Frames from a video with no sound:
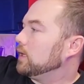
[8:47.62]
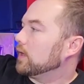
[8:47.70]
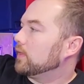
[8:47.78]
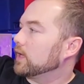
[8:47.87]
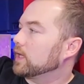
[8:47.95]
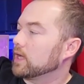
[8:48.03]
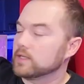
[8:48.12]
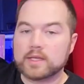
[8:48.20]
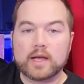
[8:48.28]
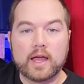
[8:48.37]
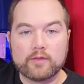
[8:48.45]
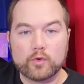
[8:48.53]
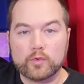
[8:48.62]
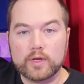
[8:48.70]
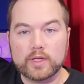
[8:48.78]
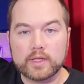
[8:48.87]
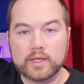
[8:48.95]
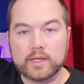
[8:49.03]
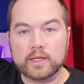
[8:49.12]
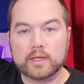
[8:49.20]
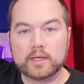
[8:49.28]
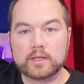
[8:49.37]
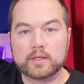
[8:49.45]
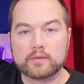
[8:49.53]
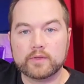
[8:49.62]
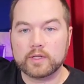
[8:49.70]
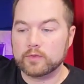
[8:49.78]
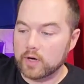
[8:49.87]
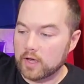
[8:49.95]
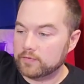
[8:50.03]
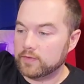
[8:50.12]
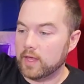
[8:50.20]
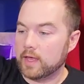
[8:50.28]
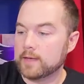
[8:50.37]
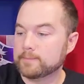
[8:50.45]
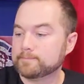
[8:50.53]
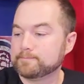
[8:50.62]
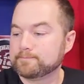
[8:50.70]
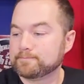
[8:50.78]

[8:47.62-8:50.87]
yeah, that guy's going to have a really, really rough day.